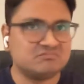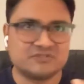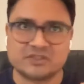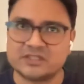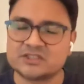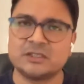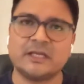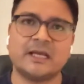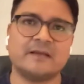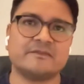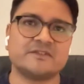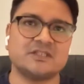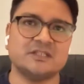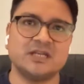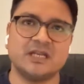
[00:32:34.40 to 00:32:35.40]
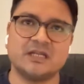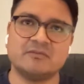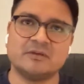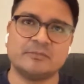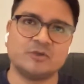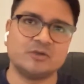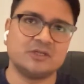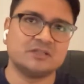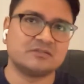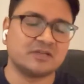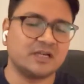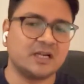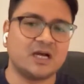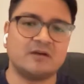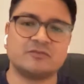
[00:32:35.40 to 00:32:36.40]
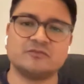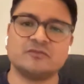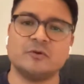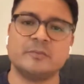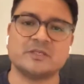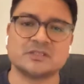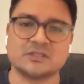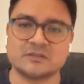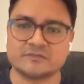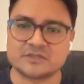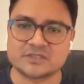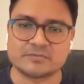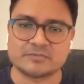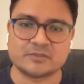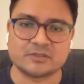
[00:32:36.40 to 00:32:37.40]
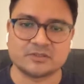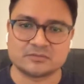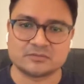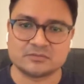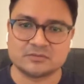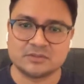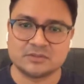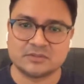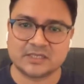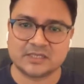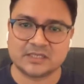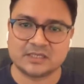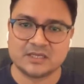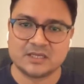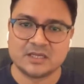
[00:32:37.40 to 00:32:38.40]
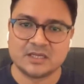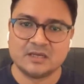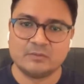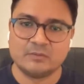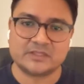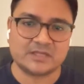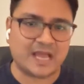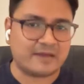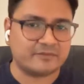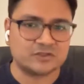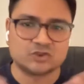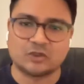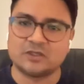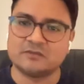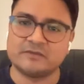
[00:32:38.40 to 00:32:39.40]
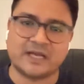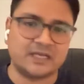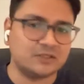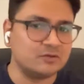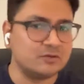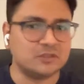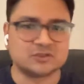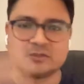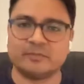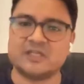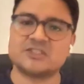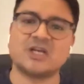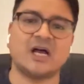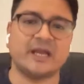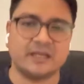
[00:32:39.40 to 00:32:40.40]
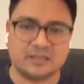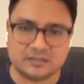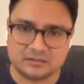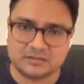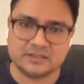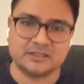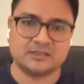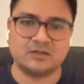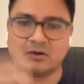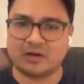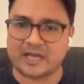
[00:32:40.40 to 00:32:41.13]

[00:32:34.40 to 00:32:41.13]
Traditionally, I have seen anywhere between a 3.5 to 4% difference between the two, right? With an average order value also much higher in the